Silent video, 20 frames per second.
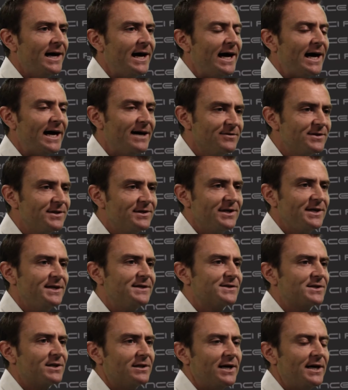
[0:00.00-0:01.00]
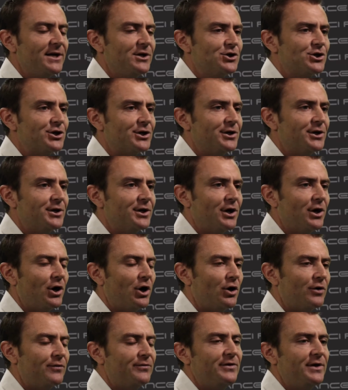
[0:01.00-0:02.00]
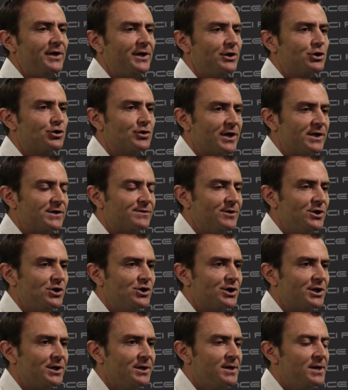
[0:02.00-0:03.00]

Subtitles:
After the installation of the transmission,